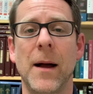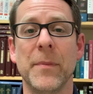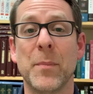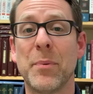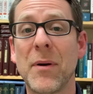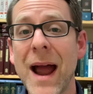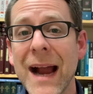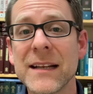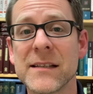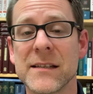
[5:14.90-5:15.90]
the
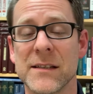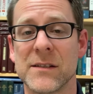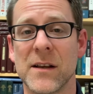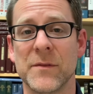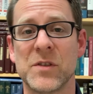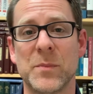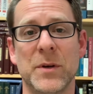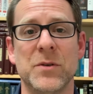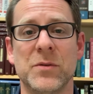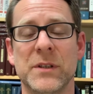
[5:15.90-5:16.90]
practices of
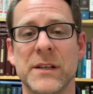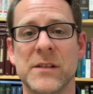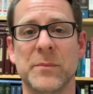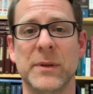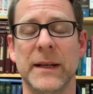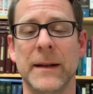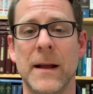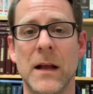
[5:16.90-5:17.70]
spiritual discipline.